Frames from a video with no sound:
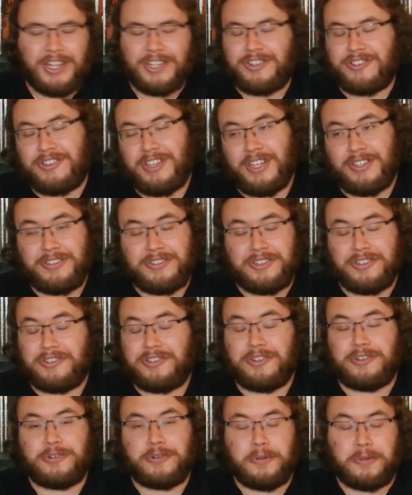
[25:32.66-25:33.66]

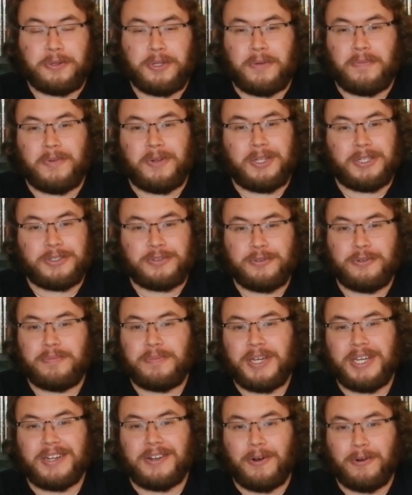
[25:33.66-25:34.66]
that's just a truth I'm willing
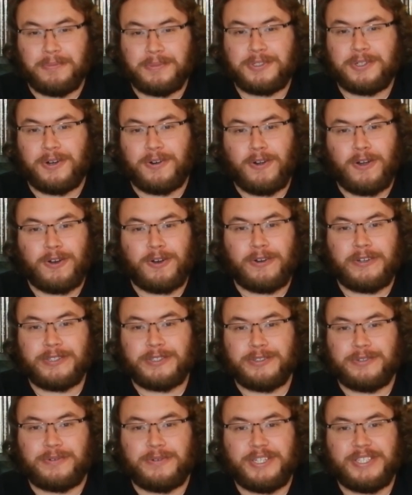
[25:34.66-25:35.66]
to admit. Homestar
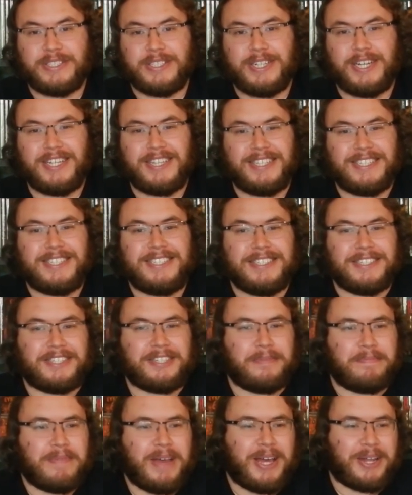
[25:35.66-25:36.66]
Runner is the reason I
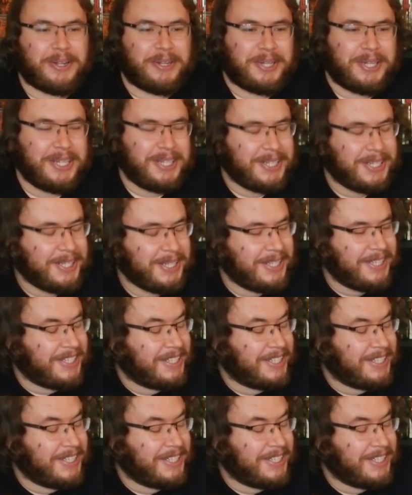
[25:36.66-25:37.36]
listen to metal.